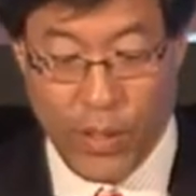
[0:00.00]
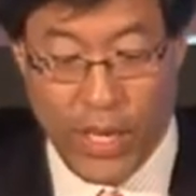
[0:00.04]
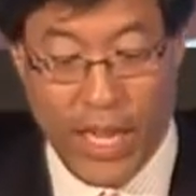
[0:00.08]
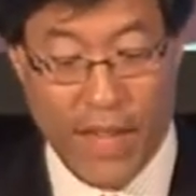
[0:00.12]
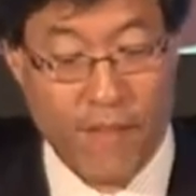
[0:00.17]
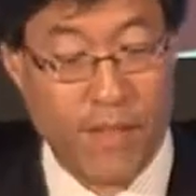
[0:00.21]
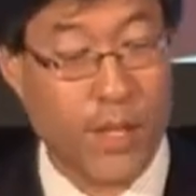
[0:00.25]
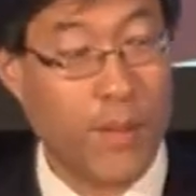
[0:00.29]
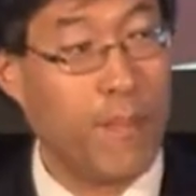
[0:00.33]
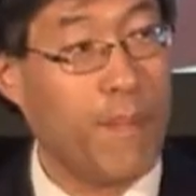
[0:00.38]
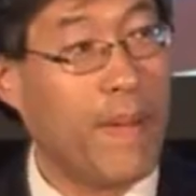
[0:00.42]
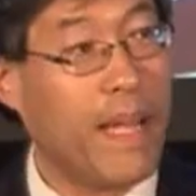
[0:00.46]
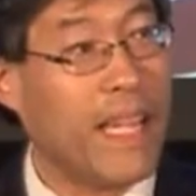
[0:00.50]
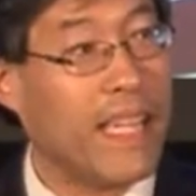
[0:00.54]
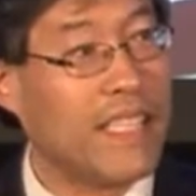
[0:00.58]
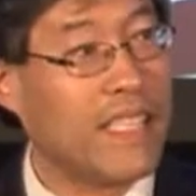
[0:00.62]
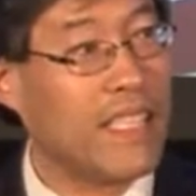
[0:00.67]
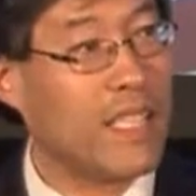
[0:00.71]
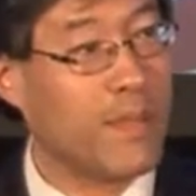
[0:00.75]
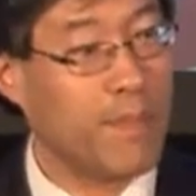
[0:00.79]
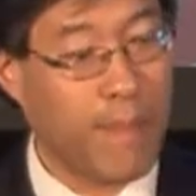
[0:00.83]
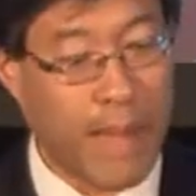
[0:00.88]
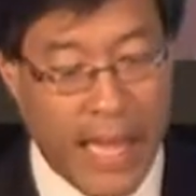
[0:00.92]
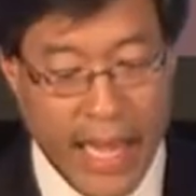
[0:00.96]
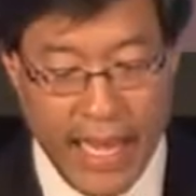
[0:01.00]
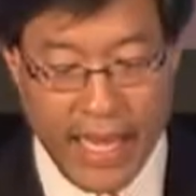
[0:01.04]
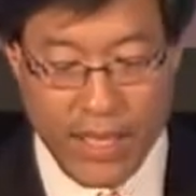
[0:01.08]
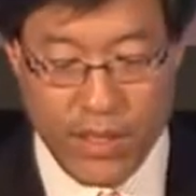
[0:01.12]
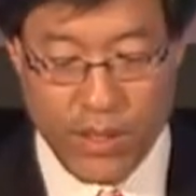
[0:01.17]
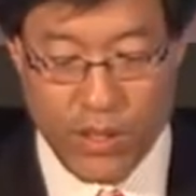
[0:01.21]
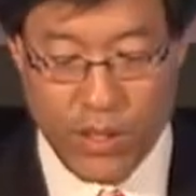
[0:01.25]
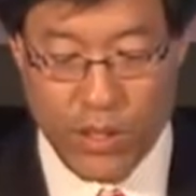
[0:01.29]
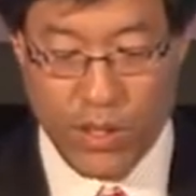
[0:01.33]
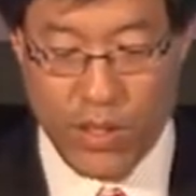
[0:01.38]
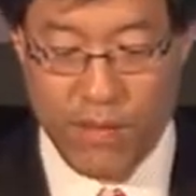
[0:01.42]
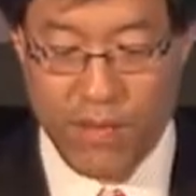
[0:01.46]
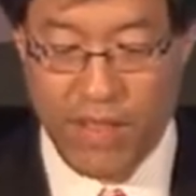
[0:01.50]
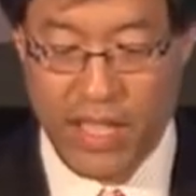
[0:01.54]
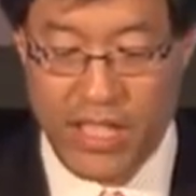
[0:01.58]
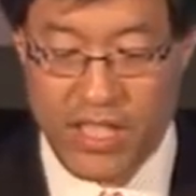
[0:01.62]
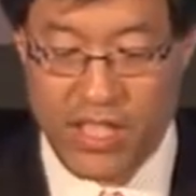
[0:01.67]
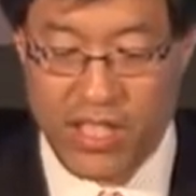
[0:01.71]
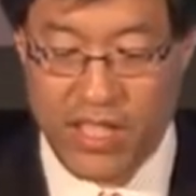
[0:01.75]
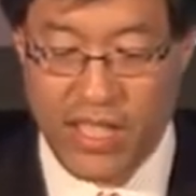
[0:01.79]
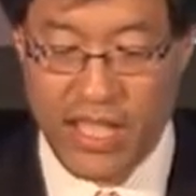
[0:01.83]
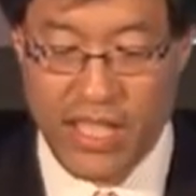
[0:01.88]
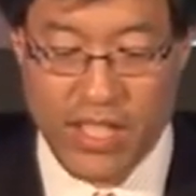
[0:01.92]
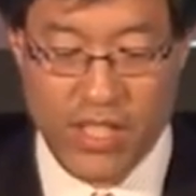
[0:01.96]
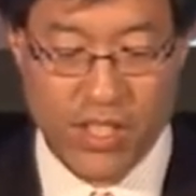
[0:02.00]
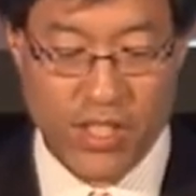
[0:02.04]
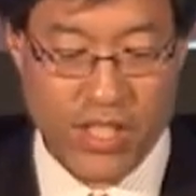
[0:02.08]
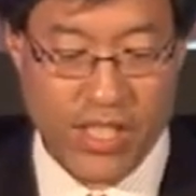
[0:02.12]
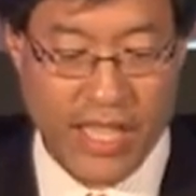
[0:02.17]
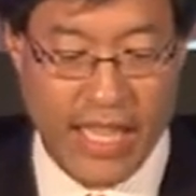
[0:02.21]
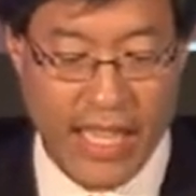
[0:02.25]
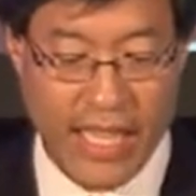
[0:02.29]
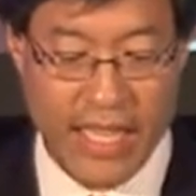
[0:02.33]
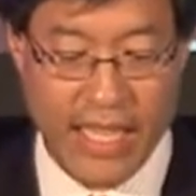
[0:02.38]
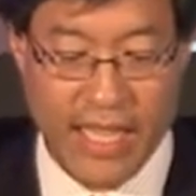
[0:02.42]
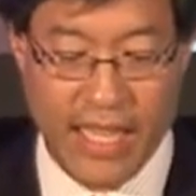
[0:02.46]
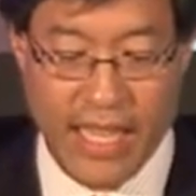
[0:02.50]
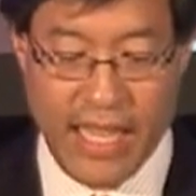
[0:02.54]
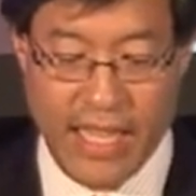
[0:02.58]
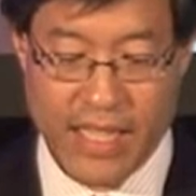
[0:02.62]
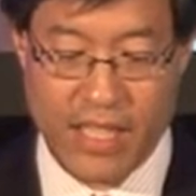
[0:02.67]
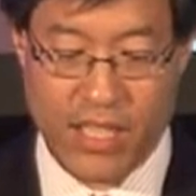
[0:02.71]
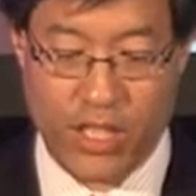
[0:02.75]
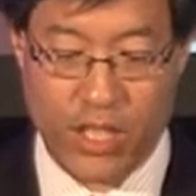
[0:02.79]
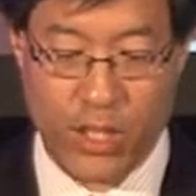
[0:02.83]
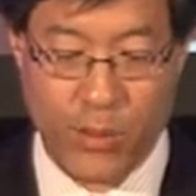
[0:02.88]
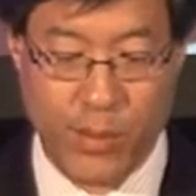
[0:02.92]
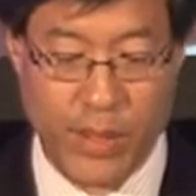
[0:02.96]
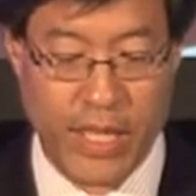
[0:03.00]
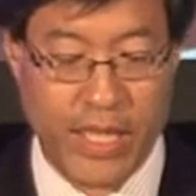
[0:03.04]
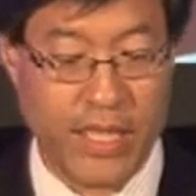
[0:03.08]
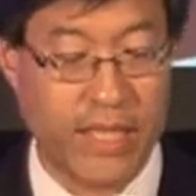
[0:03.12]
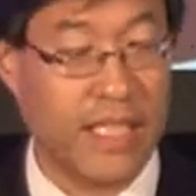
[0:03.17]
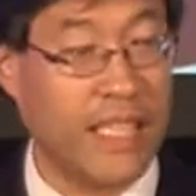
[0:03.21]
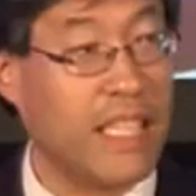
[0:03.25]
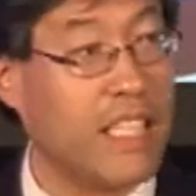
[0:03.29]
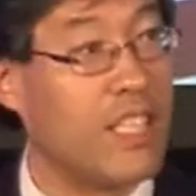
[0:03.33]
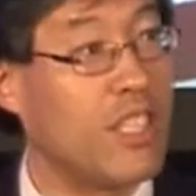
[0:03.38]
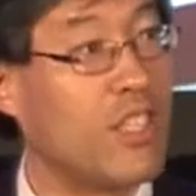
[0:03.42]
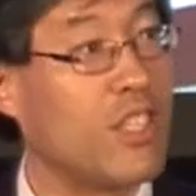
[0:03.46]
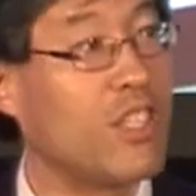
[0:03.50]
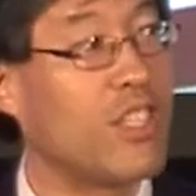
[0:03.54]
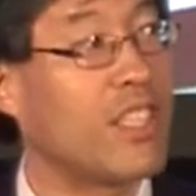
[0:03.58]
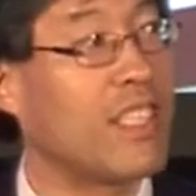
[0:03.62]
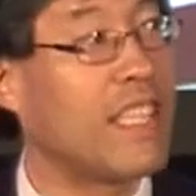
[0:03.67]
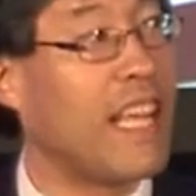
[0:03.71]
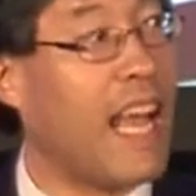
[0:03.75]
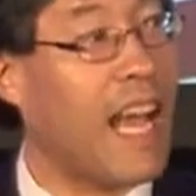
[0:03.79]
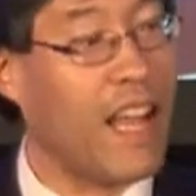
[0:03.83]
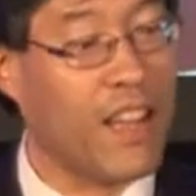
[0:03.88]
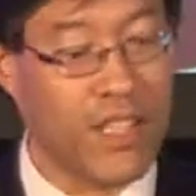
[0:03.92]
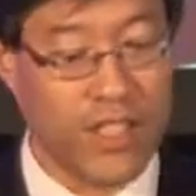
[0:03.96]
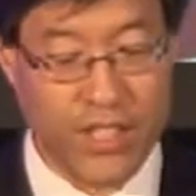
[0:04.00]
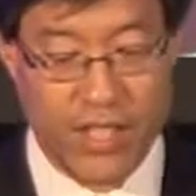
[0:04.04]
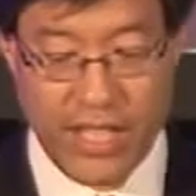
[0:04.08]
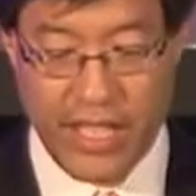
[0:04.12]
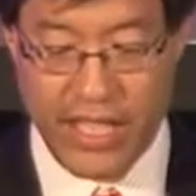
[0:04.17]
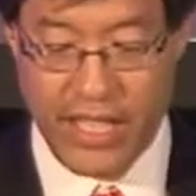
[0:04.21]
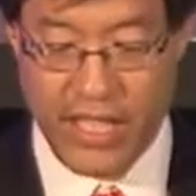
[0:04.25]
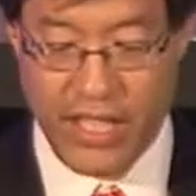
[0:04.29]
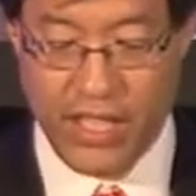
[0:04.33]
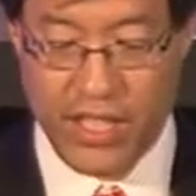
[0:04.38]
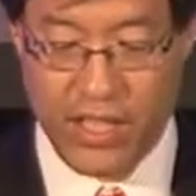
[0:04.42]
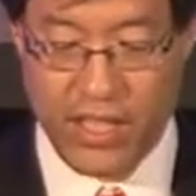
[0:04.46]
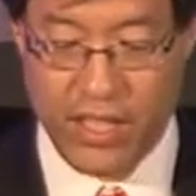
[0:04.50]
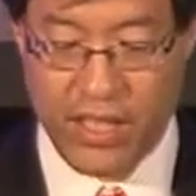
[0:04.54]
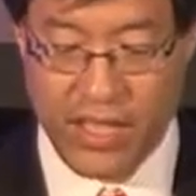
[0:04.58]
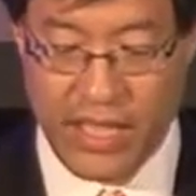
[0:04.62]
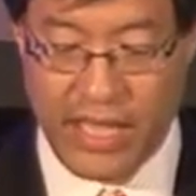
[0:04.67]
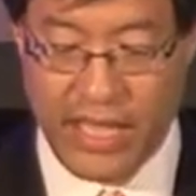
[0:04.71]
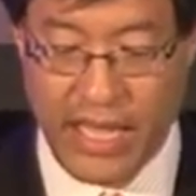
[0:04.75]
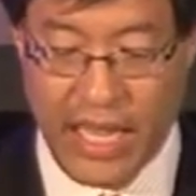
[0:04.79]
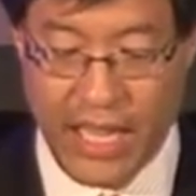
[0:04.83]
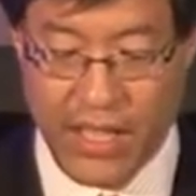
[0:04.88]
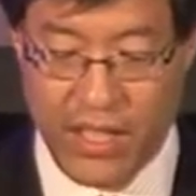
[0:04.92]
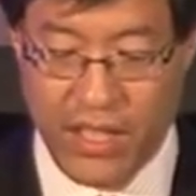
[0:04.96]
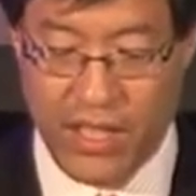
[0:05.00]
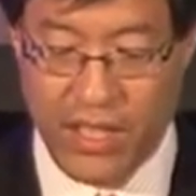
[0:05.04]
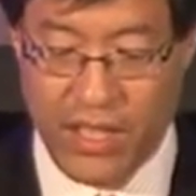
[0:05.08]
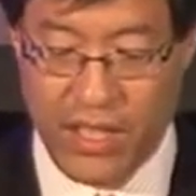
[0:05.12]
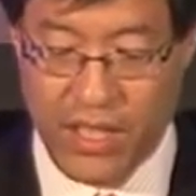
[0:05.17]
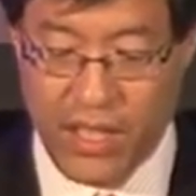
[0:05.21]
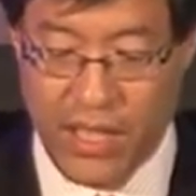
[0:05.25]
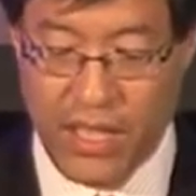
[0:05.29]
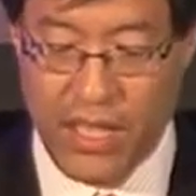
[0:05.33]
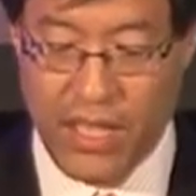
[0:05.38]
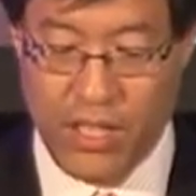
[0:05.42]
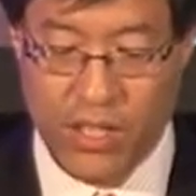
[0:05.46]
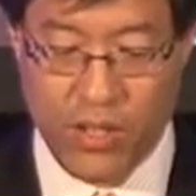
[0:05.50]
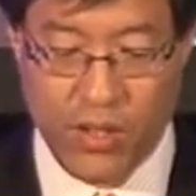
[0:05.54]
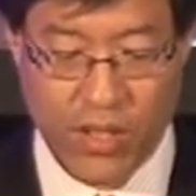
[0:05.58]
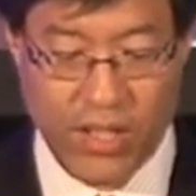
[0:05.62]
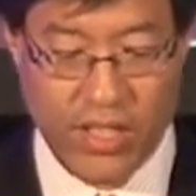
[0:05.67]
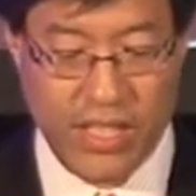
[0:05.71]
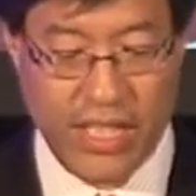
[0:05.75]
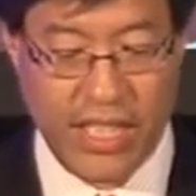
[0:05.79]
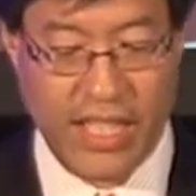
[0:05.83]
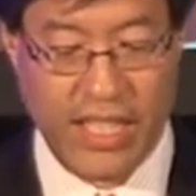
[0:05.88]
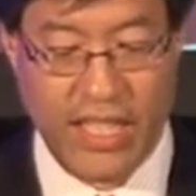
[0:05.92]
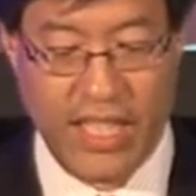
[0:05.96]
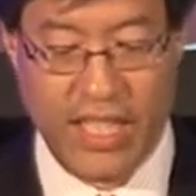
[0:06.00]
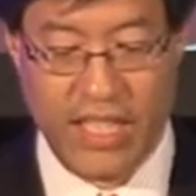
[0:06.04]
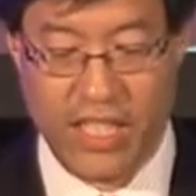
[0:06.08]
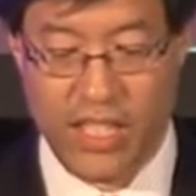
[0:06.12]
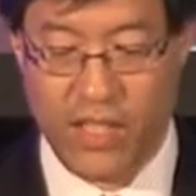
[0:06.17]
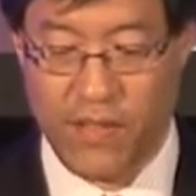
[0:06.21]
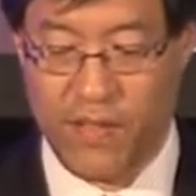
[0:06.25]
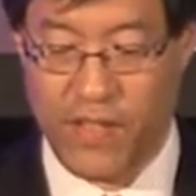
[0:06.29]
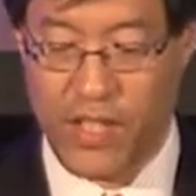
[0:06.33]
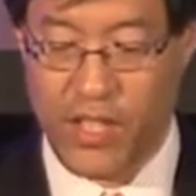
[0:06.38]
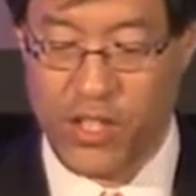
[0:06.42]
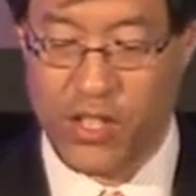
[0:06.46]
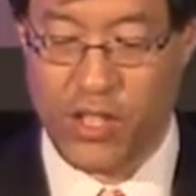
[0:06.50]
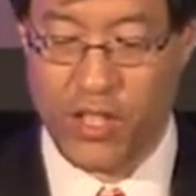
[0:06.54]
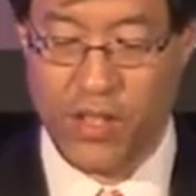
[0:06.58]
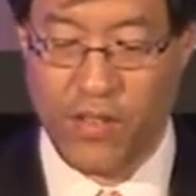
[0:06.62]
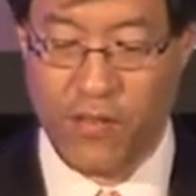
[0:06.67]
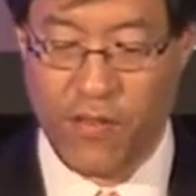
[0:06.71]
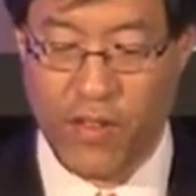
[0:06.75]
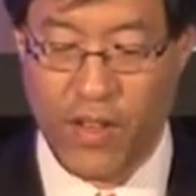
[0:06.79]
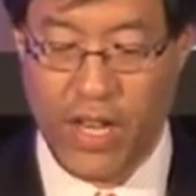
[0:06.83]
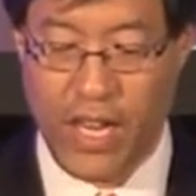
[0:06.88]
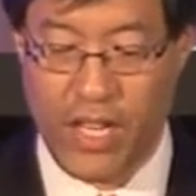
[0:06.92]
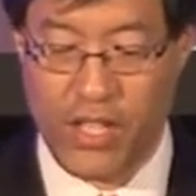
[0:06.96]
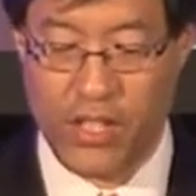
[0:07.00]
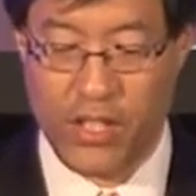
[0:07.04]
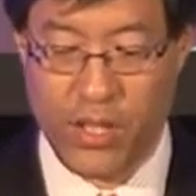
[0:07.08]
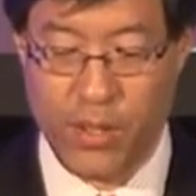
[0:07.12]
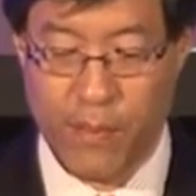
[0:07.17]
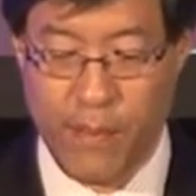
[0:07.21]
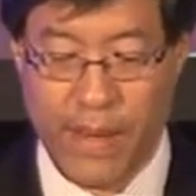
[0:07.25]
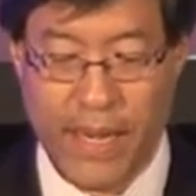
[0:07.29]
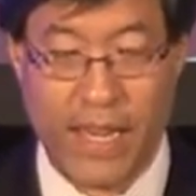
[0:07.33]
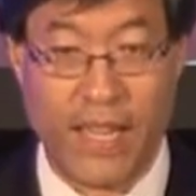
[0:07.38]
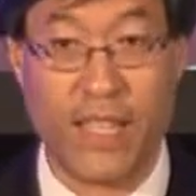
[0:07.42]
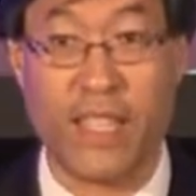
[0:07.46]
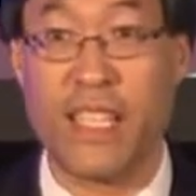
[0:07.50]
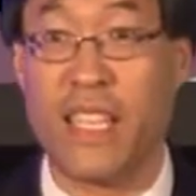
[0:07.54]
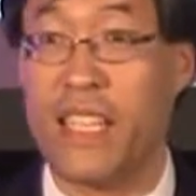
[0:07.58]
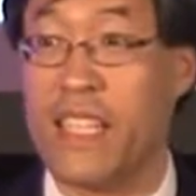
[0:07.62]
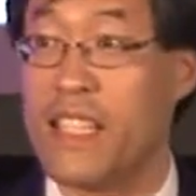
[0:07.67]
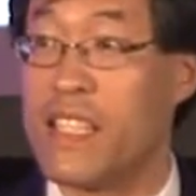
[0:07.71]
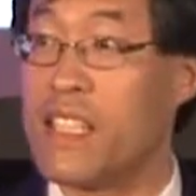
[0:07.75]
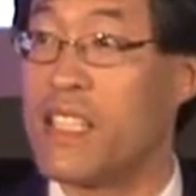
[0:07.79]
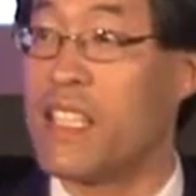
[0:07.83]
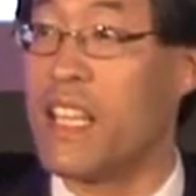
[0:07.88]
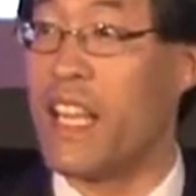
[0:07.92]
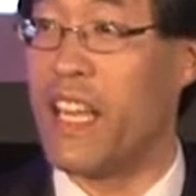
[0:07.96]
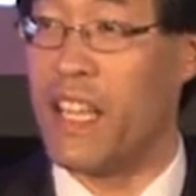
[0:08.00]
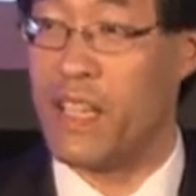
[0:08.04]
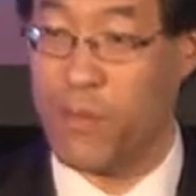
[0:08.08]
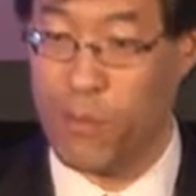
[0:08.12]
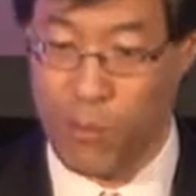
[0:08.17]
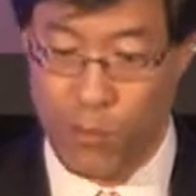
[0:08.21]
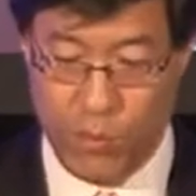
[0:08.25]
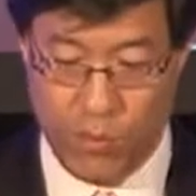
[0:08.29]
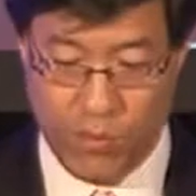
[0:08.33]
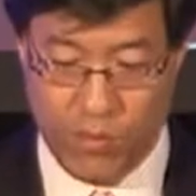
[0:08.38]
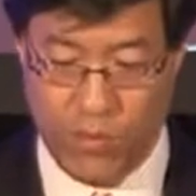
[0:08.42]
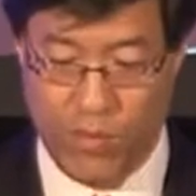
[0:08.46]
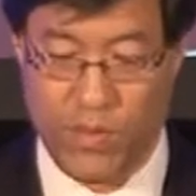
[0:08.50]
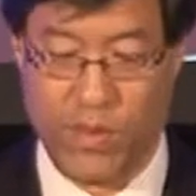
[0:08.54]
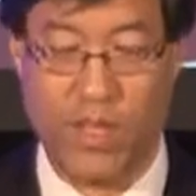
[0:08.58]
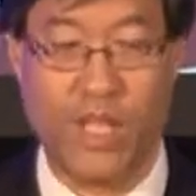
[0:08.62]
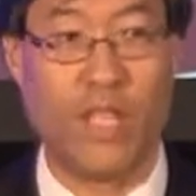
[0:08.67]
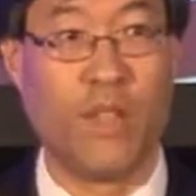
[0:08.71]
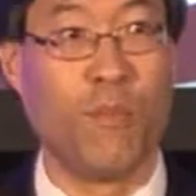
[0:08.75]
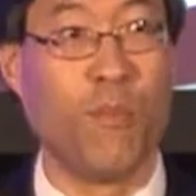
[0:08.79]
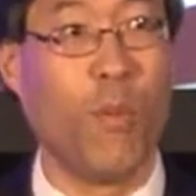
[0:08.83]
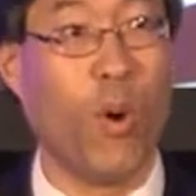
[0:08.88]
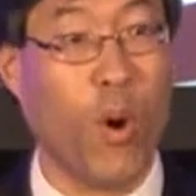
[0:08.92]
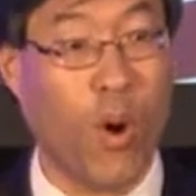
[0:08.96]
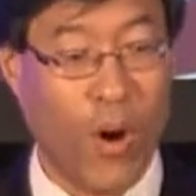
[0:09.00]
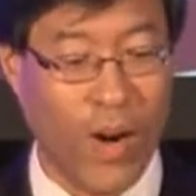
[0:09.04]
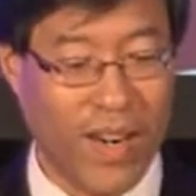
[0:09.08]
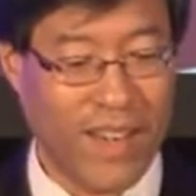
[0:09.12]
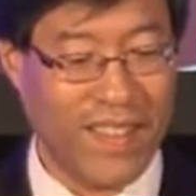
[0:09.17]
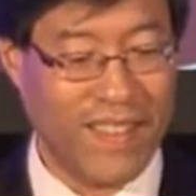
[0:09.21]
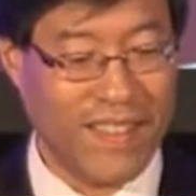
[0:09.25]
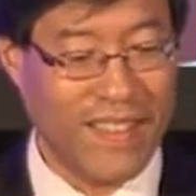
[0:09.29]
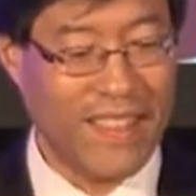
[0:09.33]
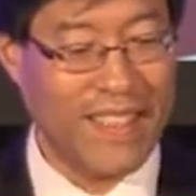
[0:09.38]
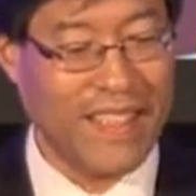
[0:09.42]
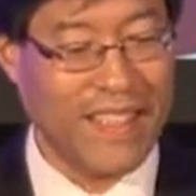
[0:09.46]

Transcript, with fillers: have an amazing panel of legislators, candidates, and community leaders gathered here together to articulate their vision for Asian Americans and more